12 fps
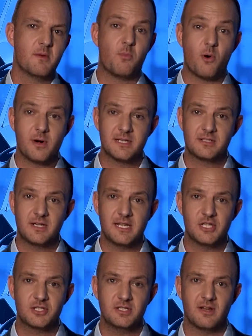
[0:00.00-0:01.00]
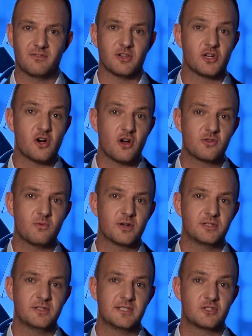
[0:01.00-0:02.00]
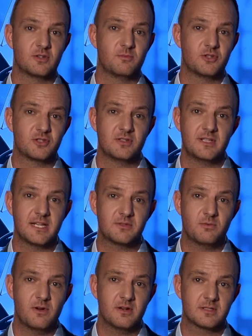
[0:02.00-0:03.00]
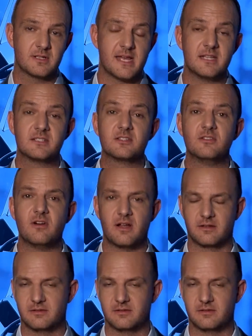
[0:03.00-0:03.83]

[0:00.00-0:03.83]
poor insulation of the cold water distribution networks, and so on.